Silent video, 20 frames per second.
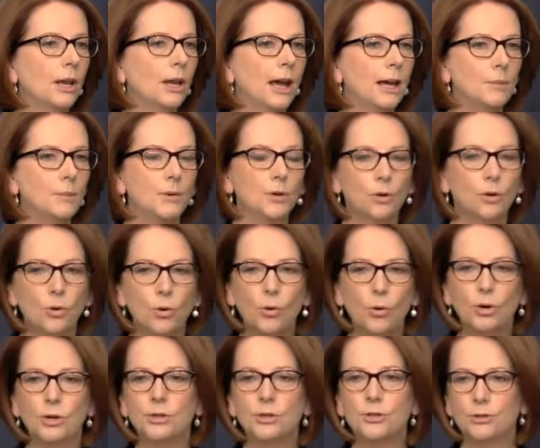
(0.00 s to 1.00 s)
Labor
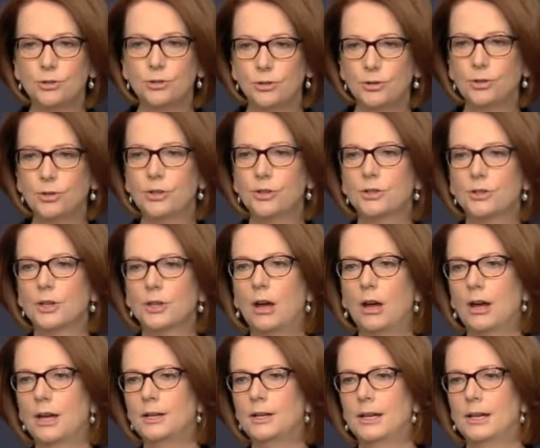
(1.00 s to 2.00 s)
caucus to
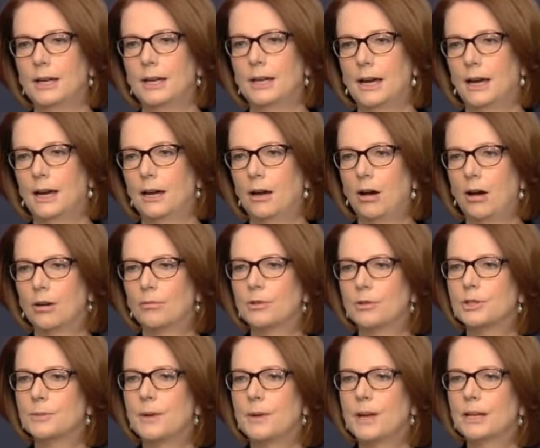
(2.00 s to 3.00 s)
decide. Uh, I
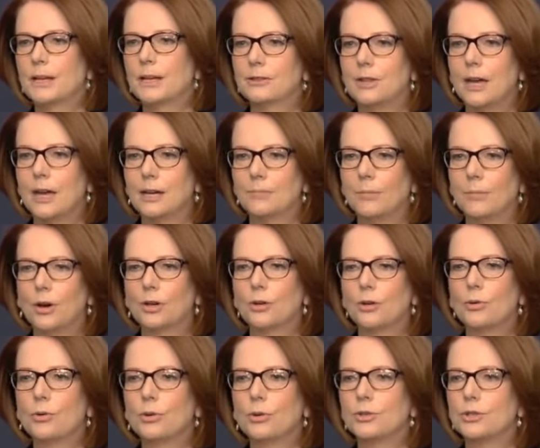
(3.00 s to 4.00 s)
respect that my
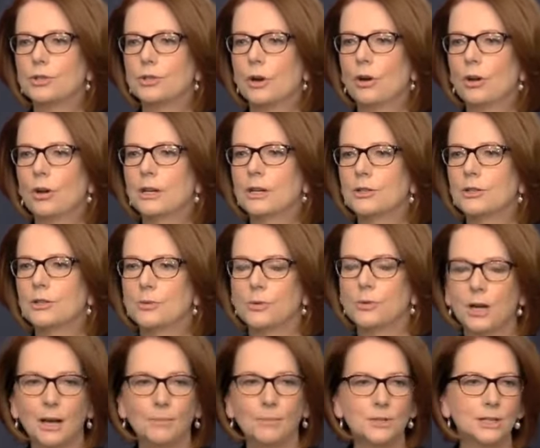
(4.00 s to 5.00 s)
caucus colleagues will
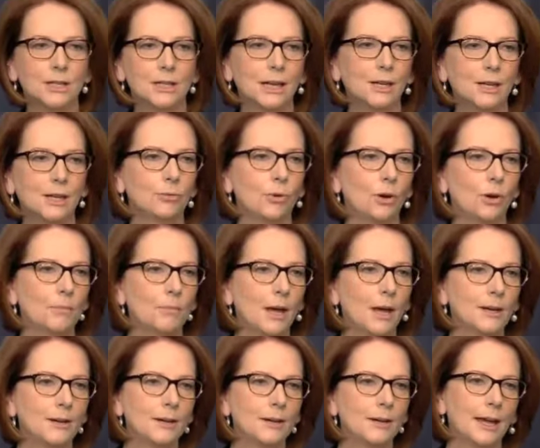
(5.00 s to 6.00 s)
come together on
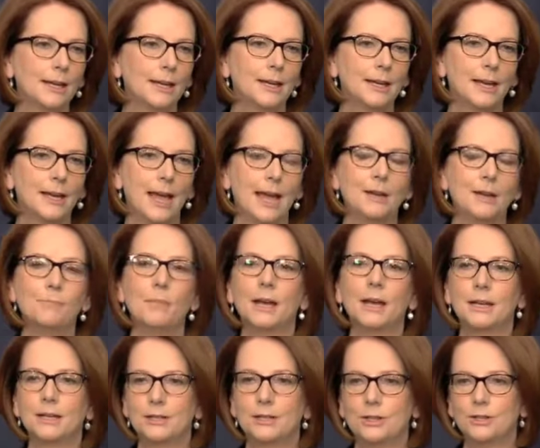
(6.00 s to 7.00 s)
Monday and
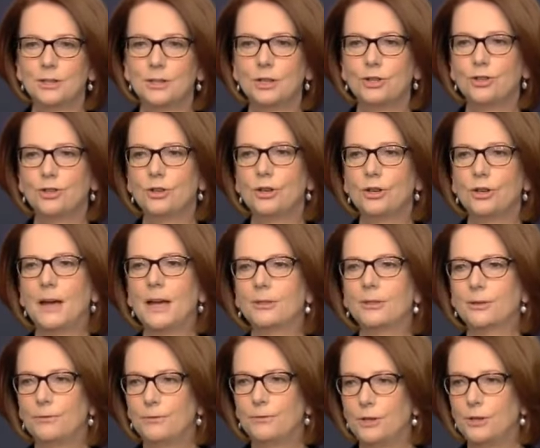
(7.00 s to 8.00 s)
make a decision about
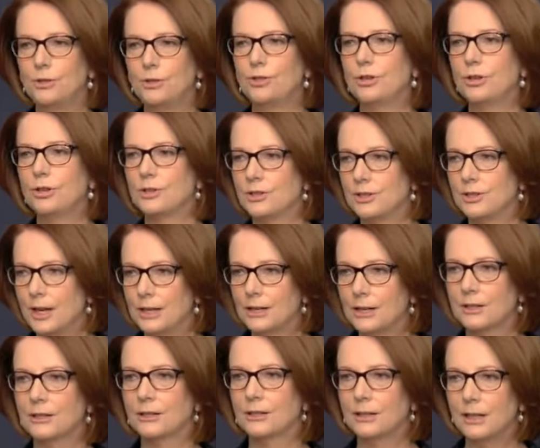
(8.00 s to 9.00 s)
the future Senate
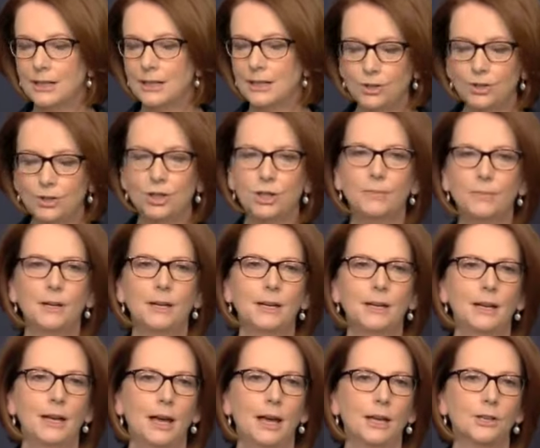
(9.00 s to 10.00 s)
leadership.
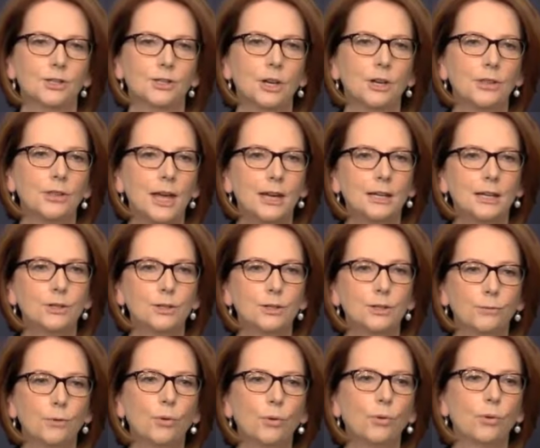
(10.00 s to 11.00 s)
Uh, so that is
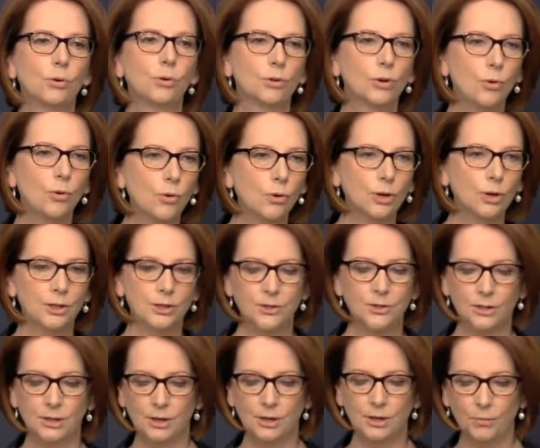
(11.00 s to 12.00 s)
for
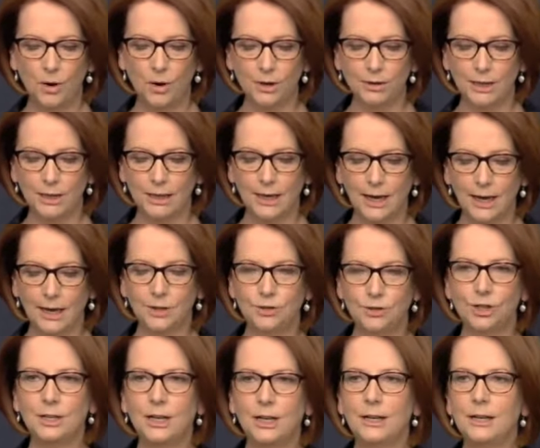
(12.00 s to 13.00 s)
caucus, and I won't
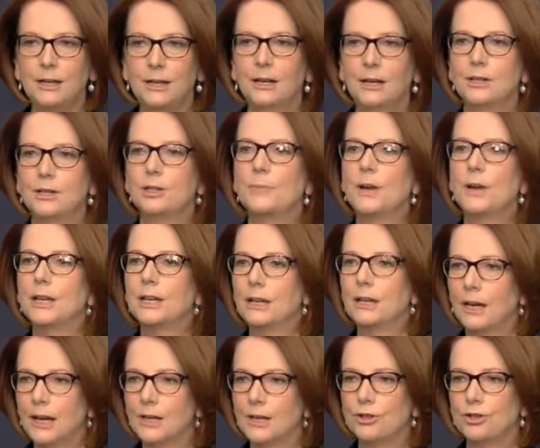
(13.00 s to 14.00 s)
engage in any
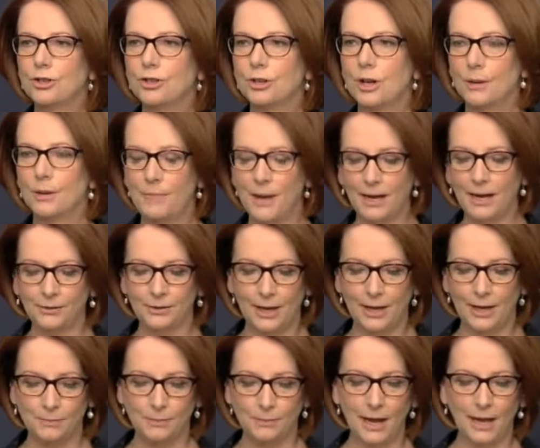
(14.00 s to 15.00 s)
speculation about
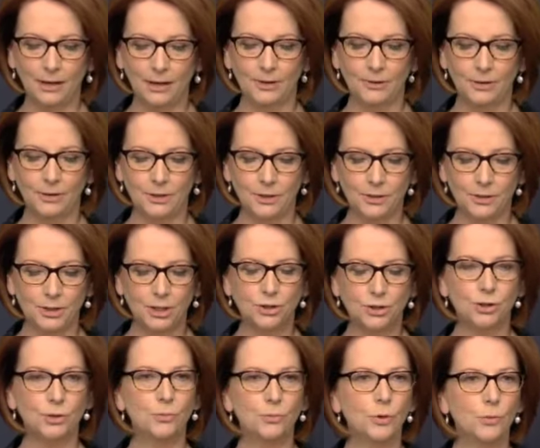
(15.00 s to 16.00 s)
that ballot. The
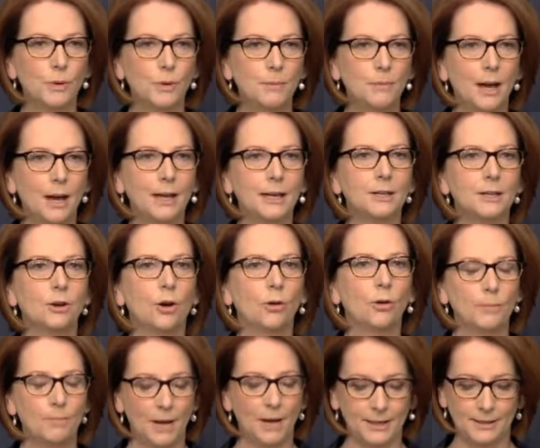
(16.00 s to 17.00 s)
decision will be made
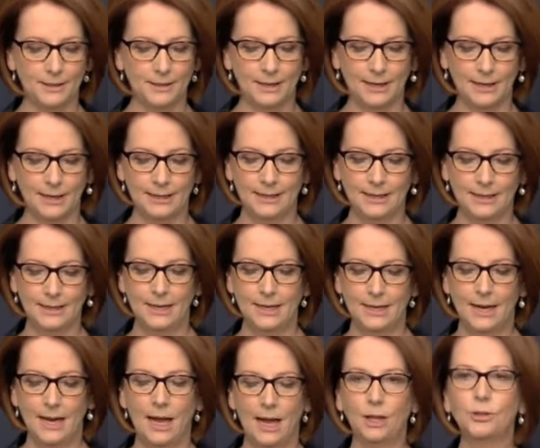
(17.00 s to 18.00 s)
on Monday.
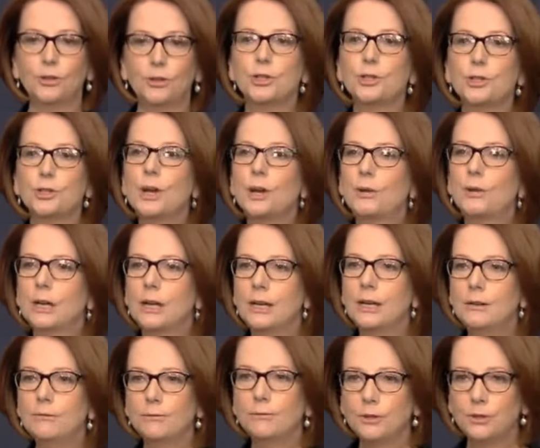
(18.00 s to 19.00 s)
Uh, the swearing
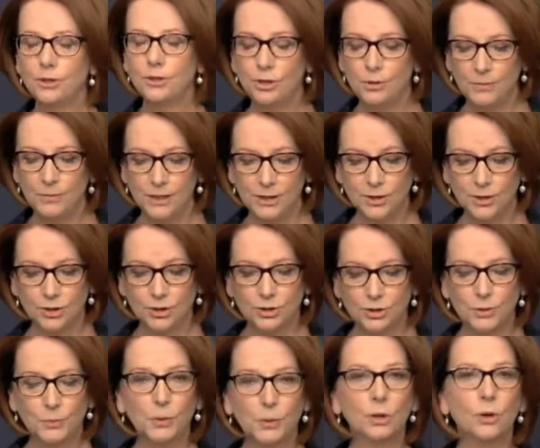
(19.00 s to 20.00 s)
in for the new
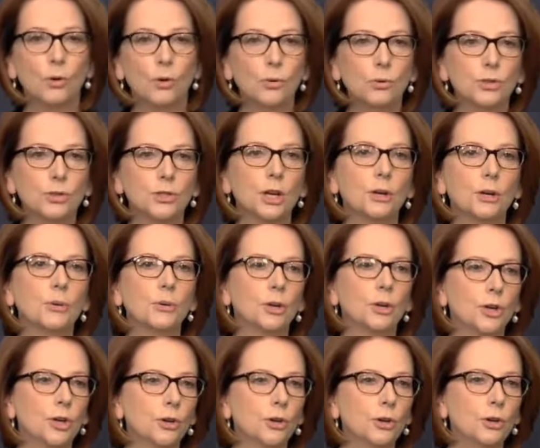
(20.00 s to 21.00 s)
ministers will also
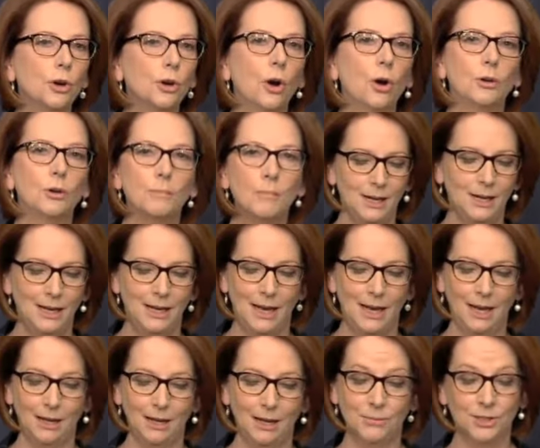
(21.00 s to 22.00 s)
occur on
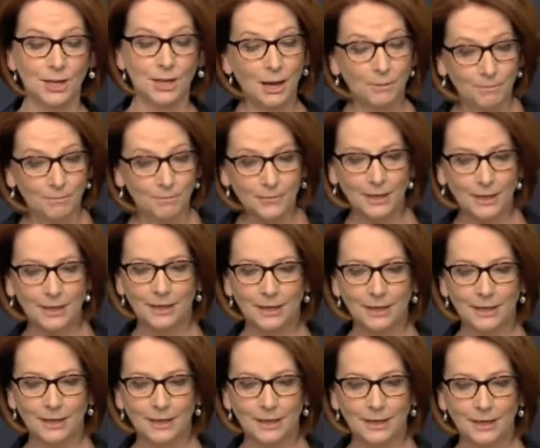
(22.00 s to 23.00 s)
um, some.
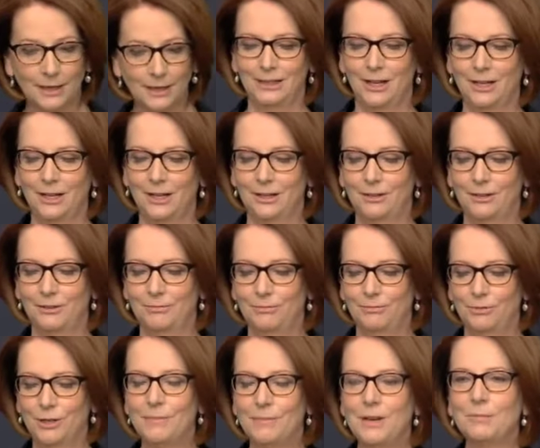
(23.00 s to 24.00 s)
Uh, uh,
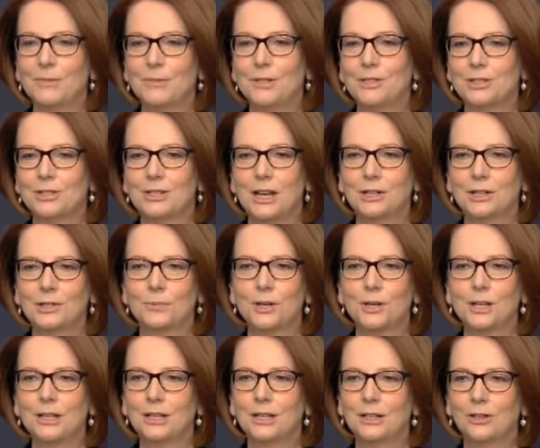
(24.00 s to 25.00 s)
commitments next
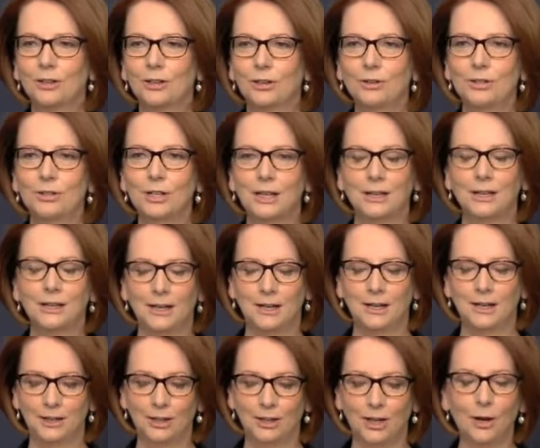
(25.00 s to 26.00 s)
week, including
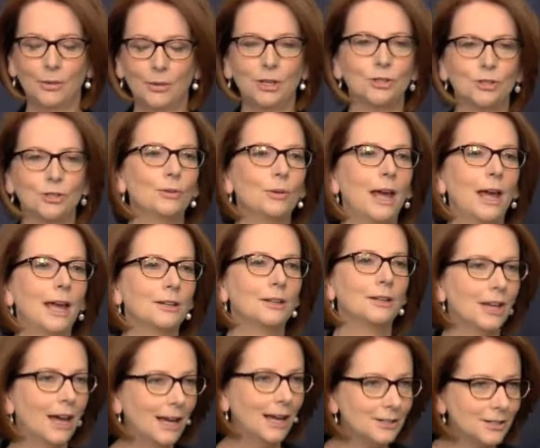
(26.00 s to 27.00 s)
uh, going to
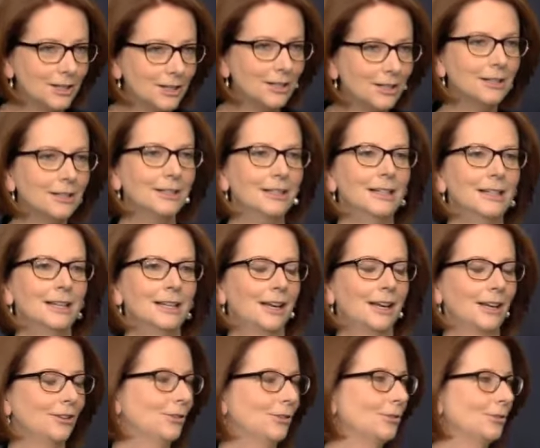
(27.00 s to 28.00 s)
Antarctica,
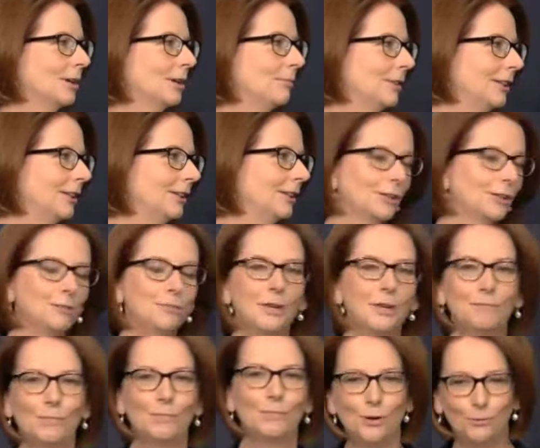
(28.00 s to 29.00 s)
uh, not something that can
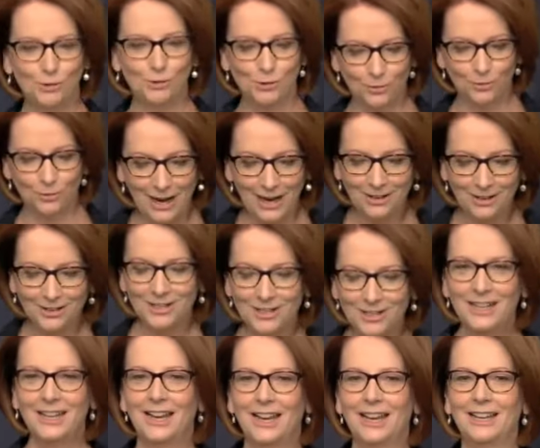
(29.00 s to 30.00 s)
be moved around,
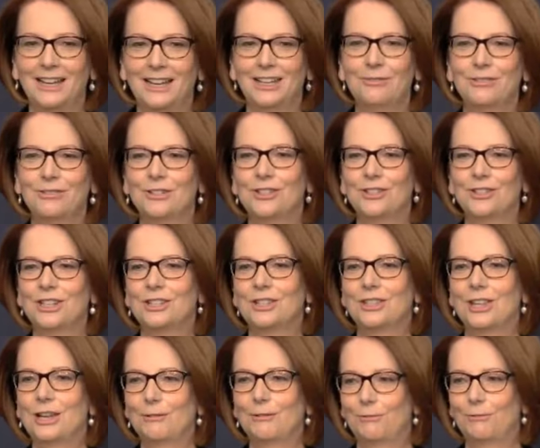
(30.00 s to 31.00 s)
uh, given she's
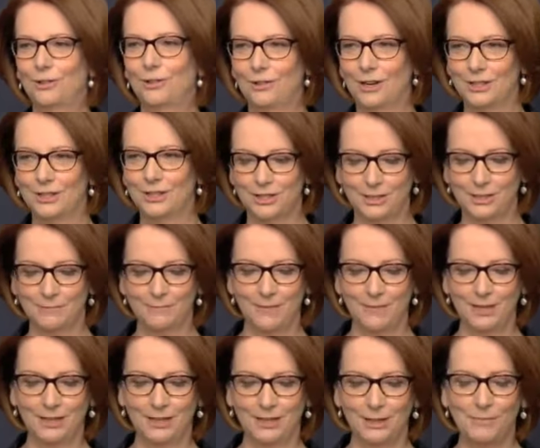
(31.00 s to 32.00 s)
there for uh, some
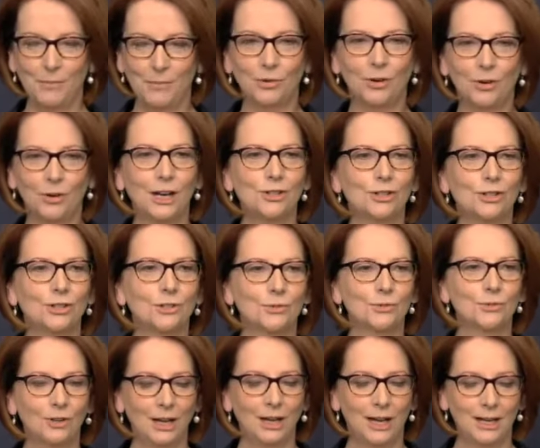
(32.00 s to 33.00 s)
uh, commemorations
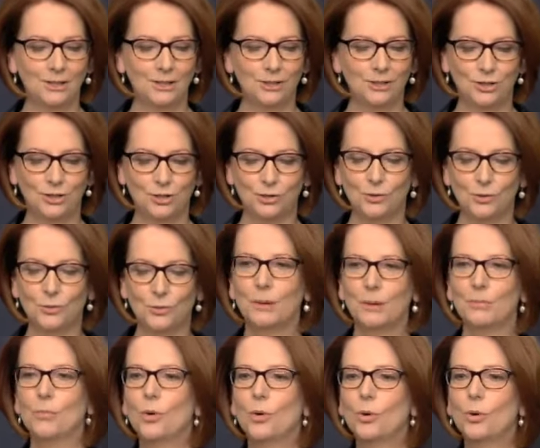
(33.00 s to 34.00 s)
related to
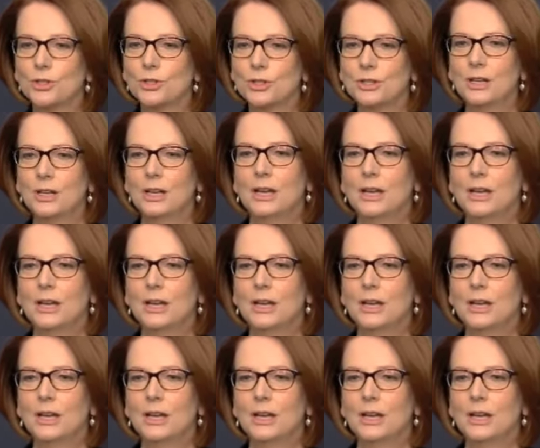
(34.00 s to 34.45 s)
Mawson.